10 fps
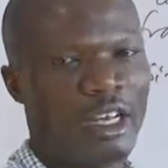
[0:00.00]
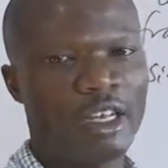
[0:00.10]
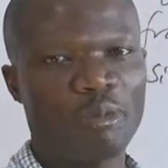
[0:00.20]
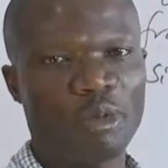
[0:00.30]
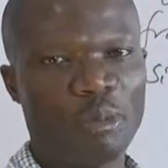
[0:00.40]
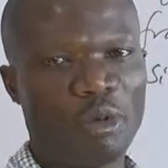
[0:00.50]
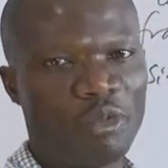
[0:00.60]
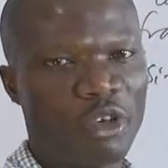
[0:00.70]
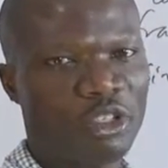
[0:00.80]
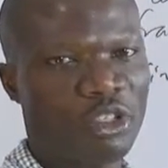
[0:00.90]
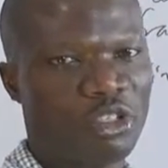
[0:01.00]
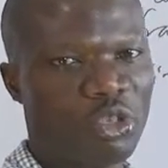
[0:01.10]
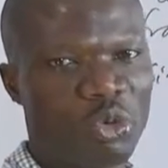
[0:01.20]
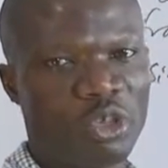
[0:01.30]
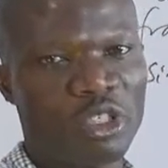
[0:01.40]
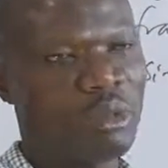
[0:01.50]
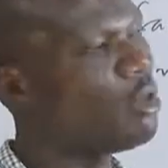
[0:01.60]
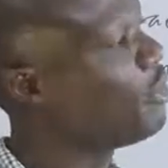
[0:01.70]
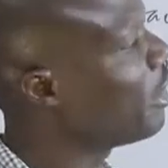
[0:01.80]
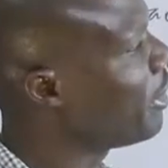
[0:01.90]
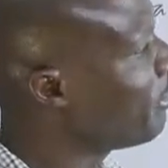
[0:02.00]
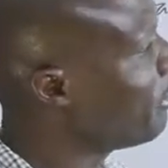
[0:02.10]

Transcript: an improper fraction, so we simplify it